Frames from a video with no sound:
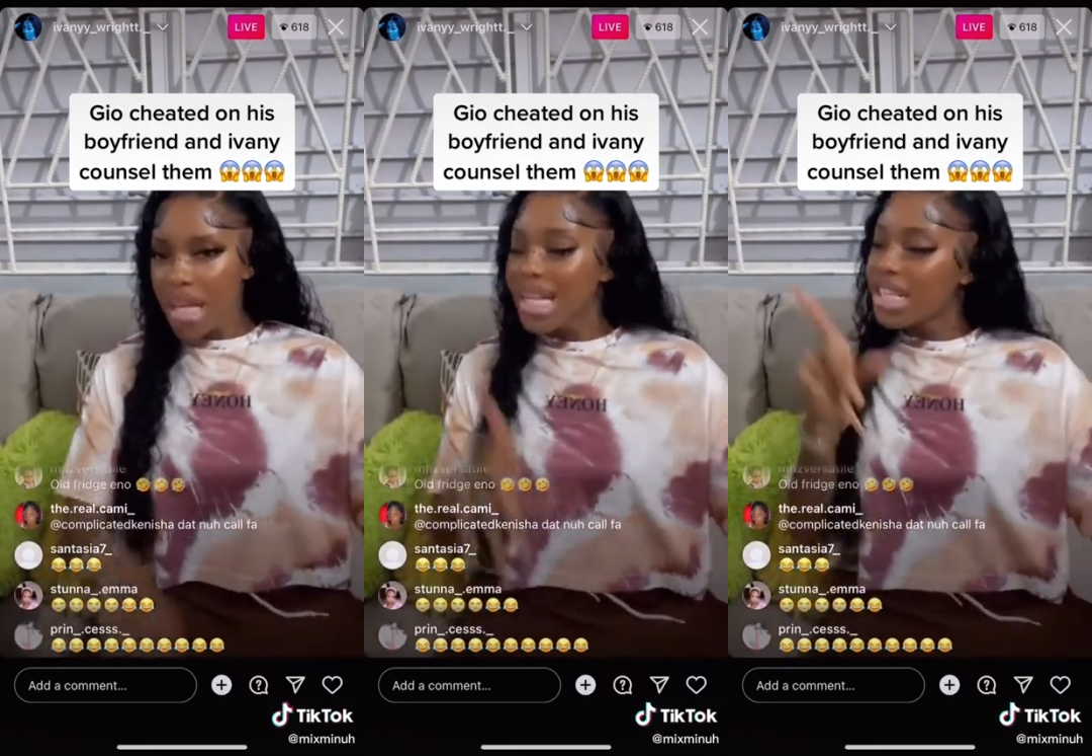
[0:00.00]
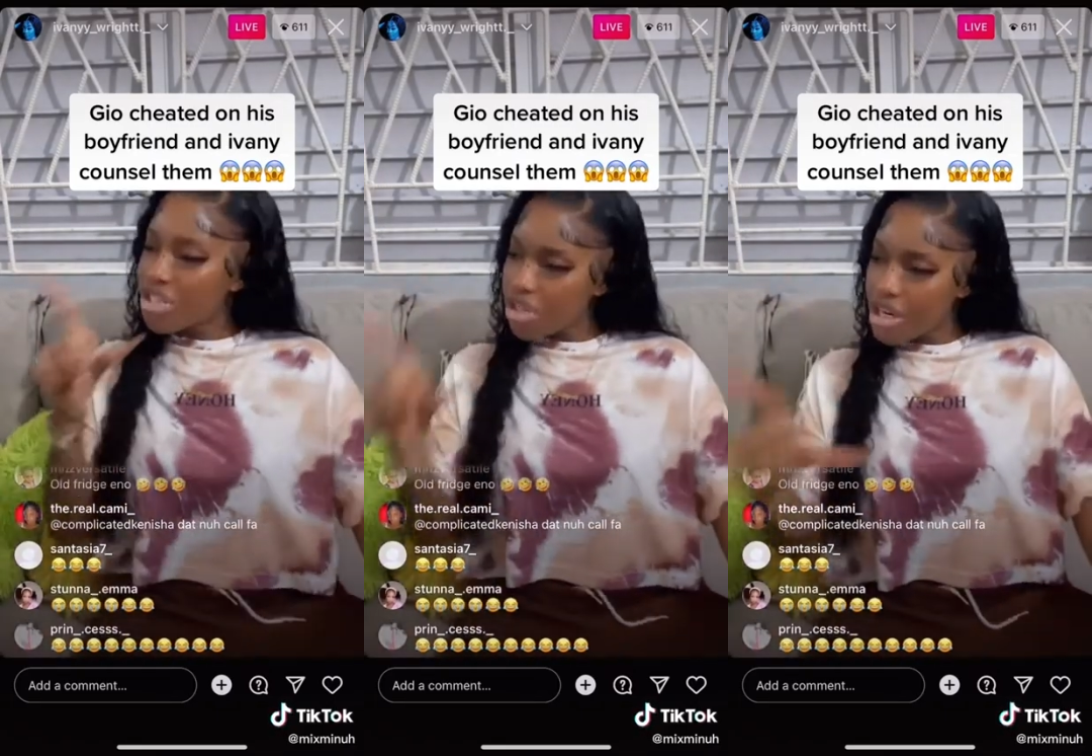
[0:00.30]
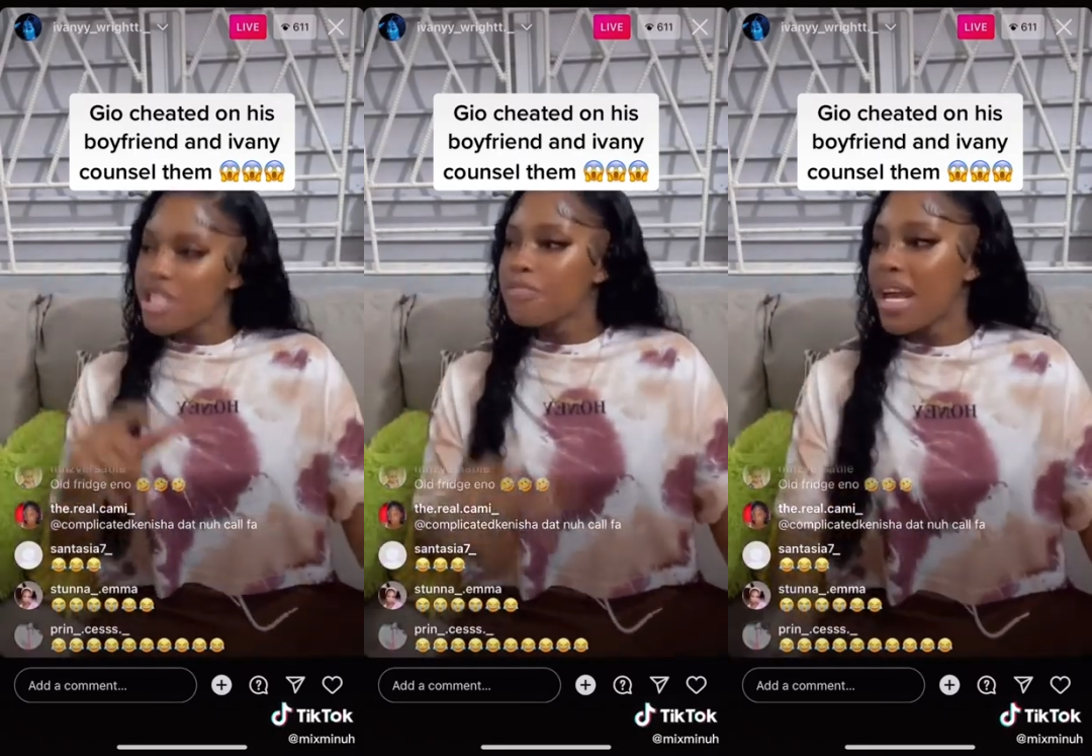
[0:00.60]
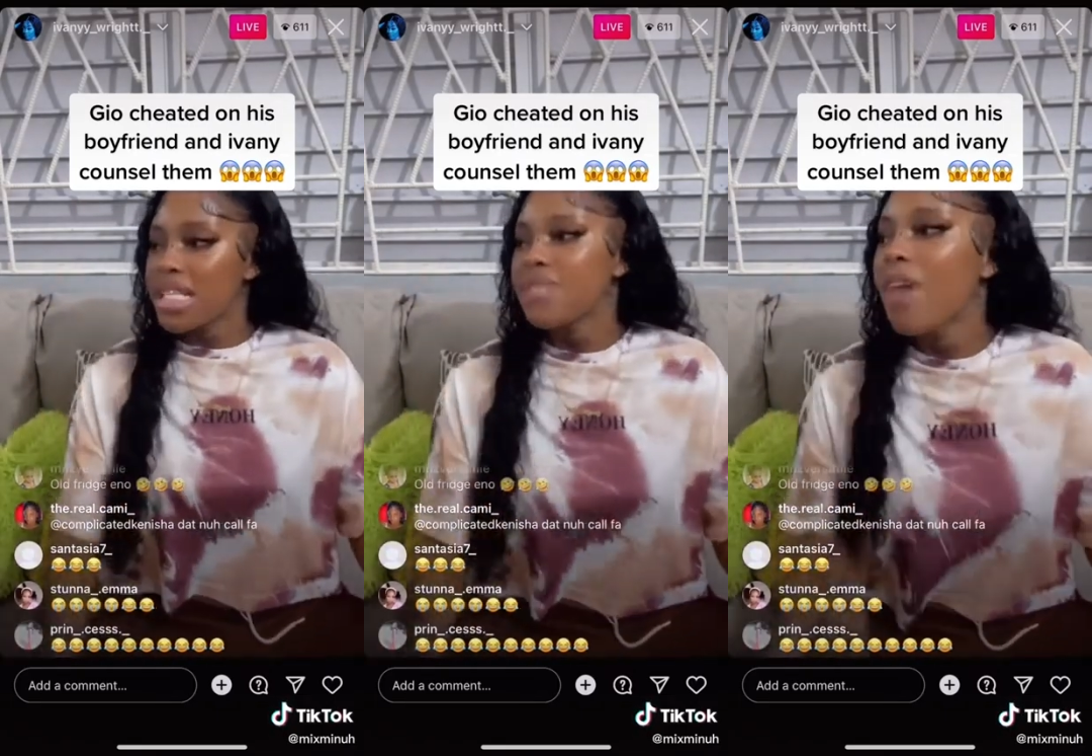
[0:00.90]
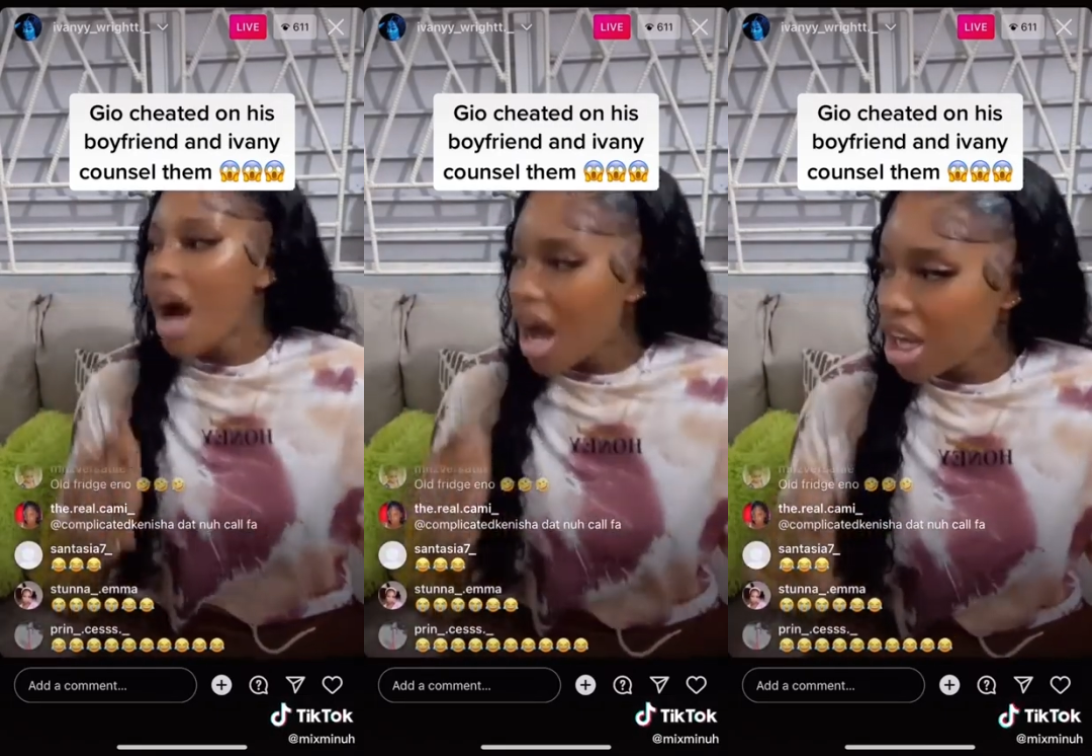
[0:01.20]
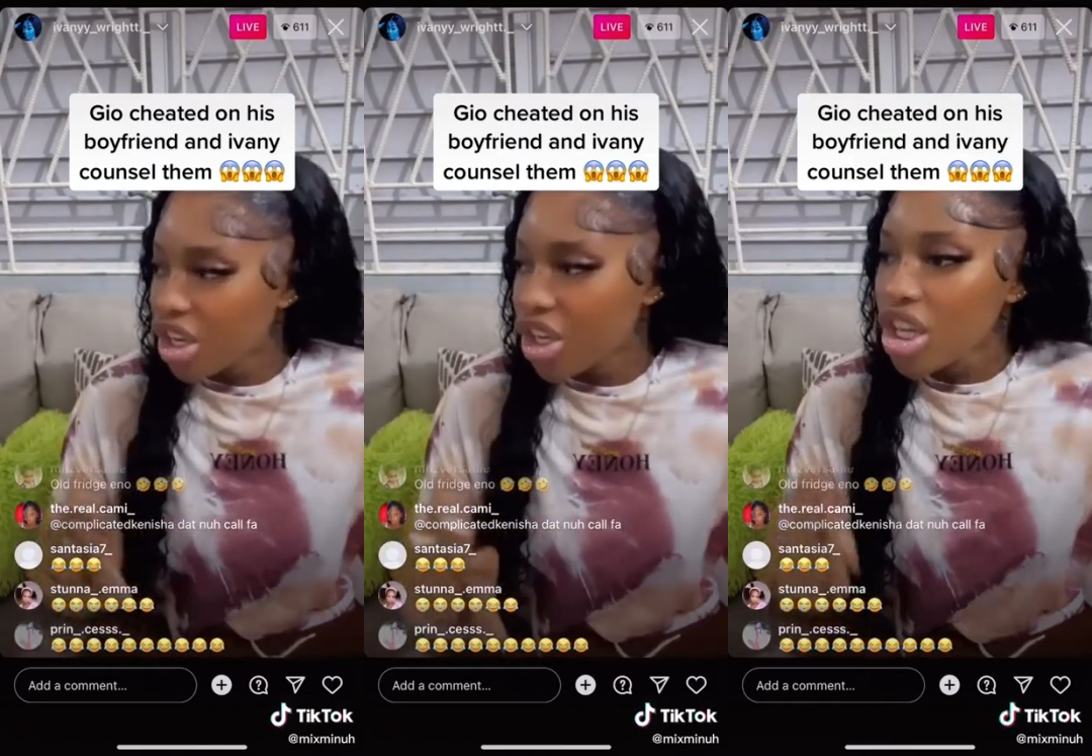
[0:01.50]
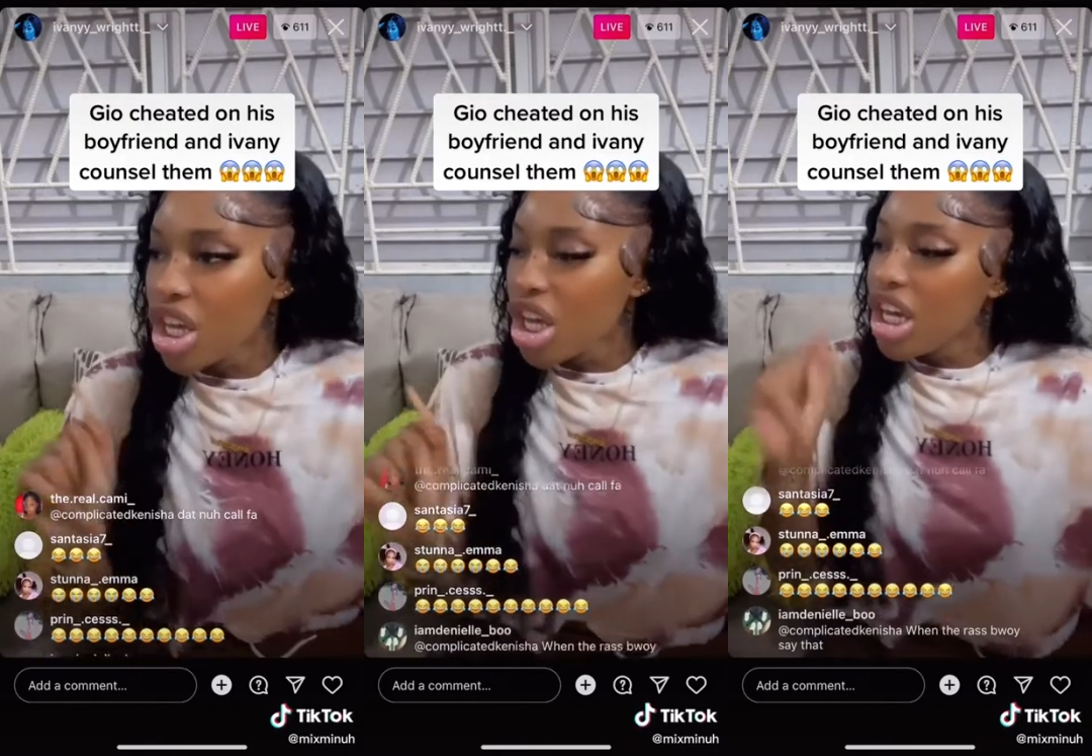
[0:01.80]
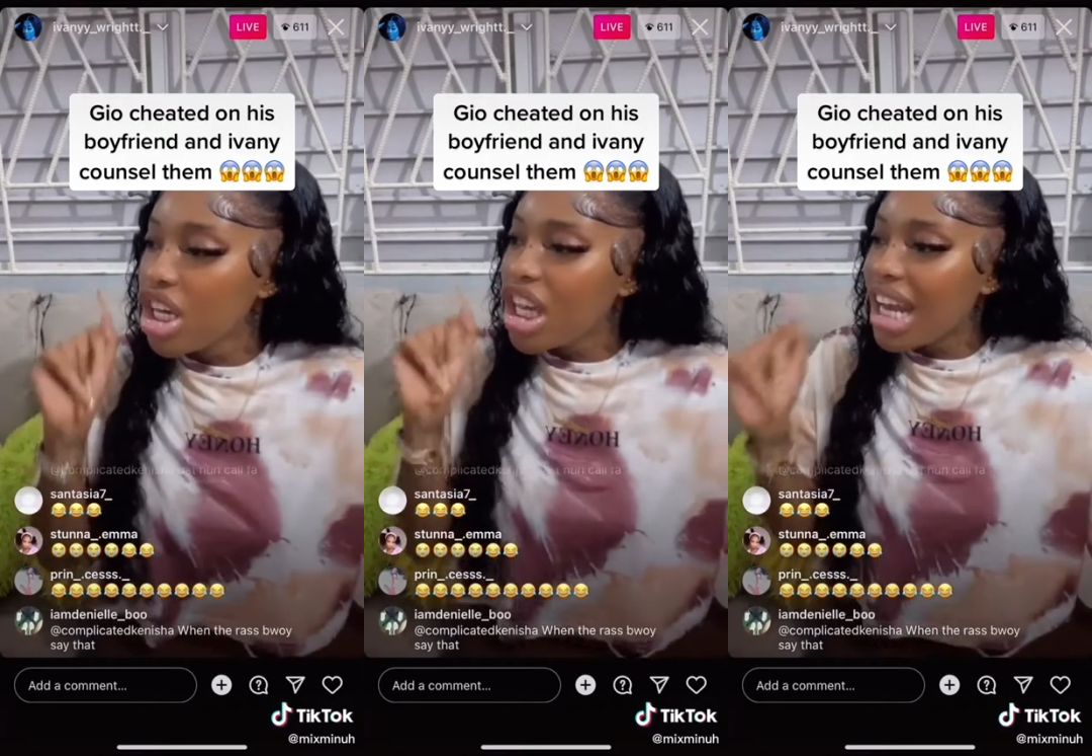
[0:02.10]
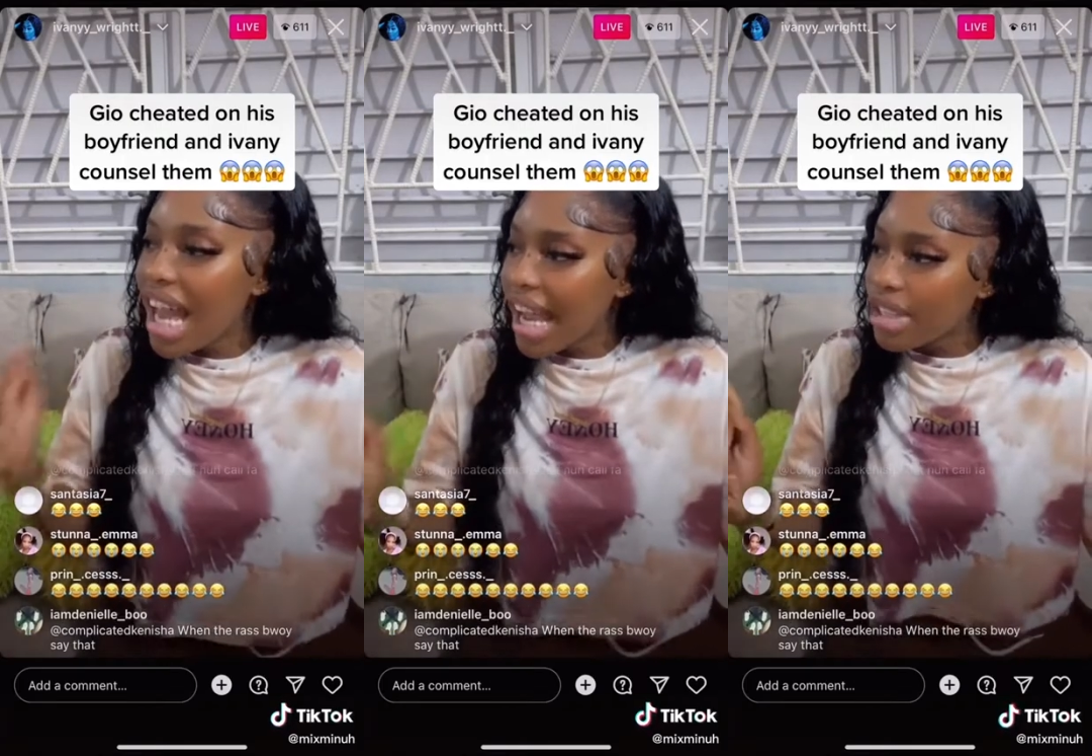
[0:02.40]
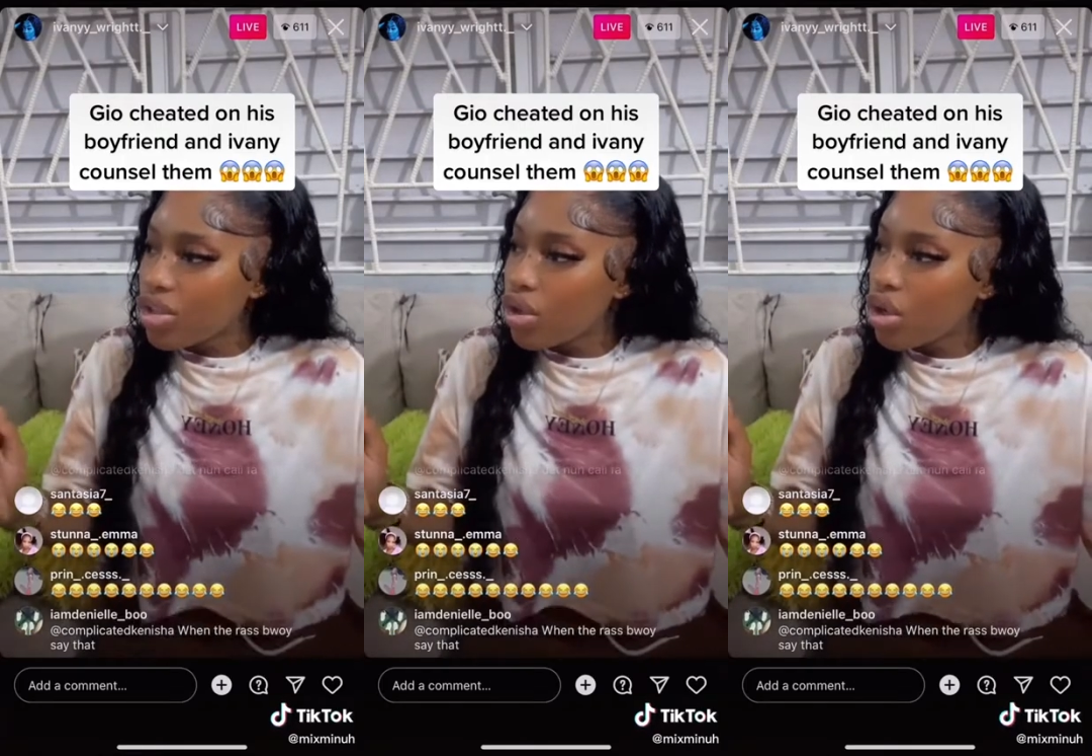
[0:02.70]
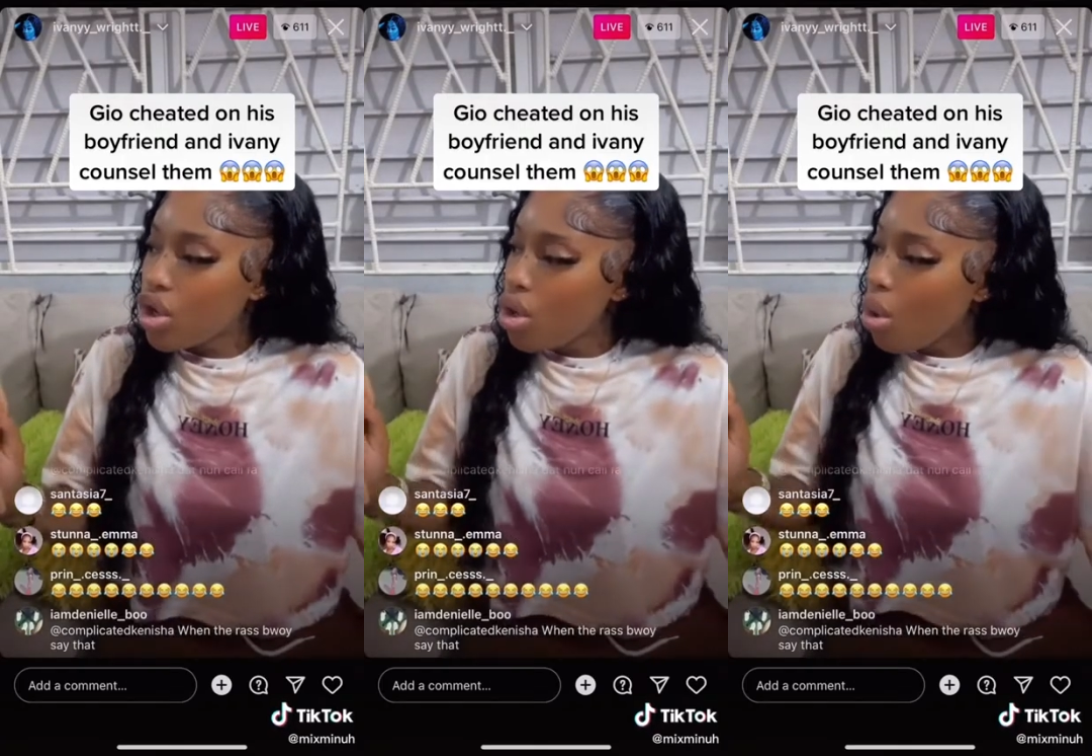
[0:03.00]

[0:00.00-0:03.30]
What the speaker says: That is your spice for argue. You like for